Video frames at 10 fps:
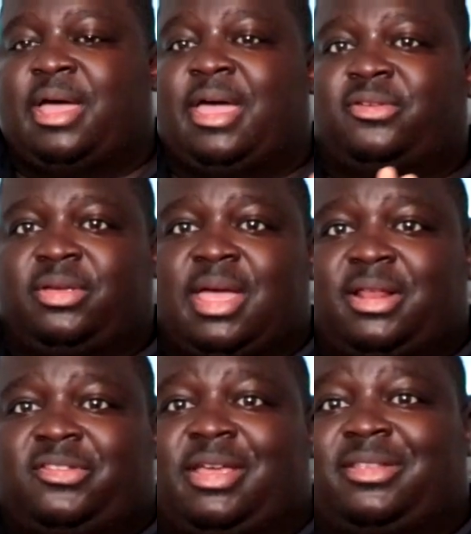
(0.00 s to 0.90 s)
I actually
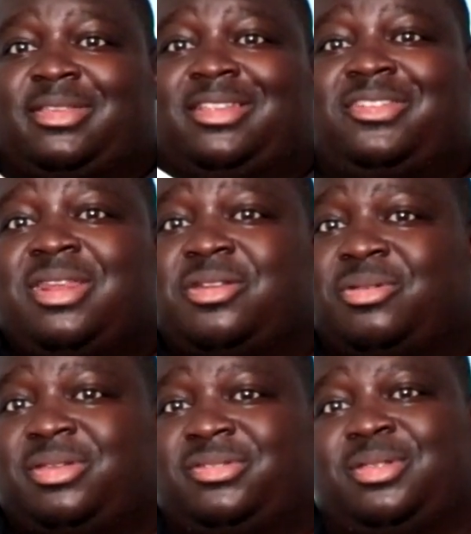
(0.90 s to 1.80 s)
got a chance. I cheated
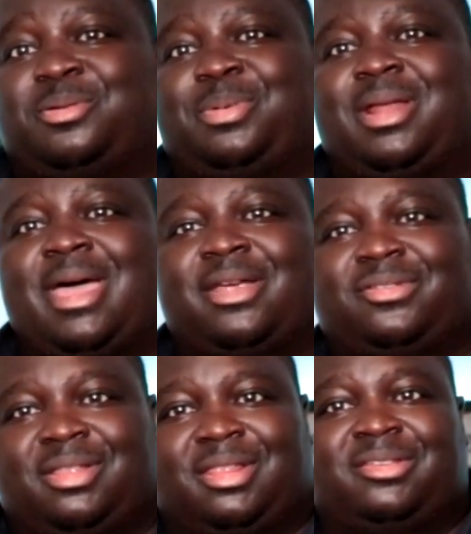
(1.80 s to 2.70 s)
on these a little bit. I
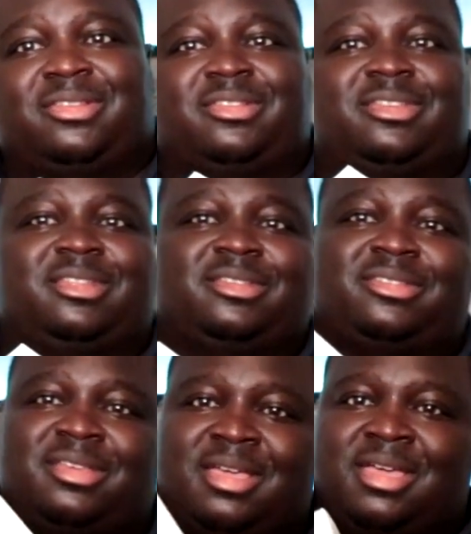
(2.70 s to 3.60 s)
actually listened to
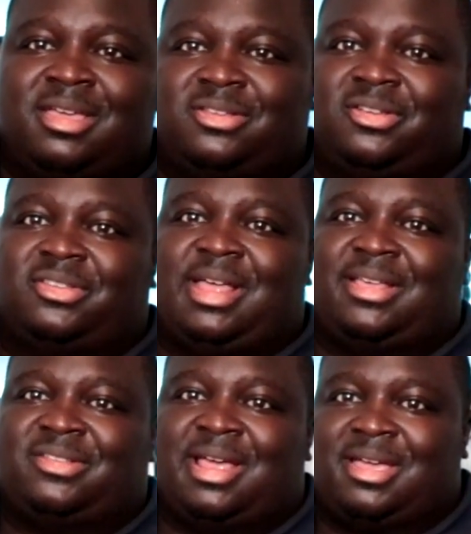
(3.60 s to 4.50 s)
this just
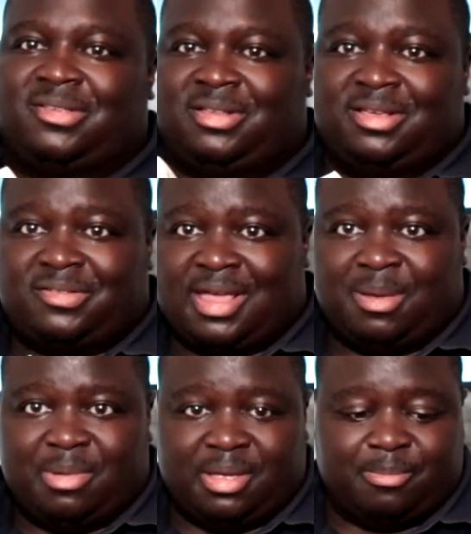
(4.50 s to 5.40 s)
last night because these
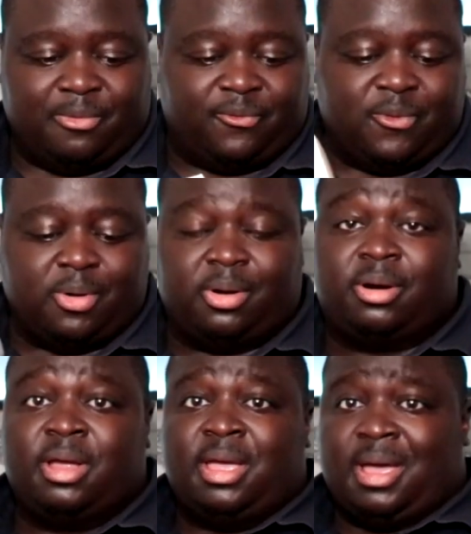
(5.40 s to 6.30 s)
came in
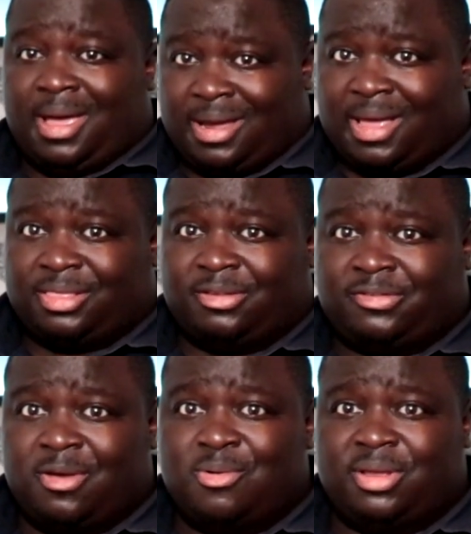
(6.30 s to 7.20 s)
before I got the
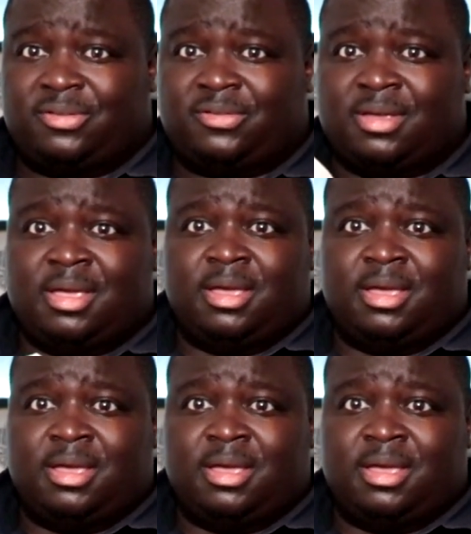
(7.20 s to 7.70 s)
Sonys.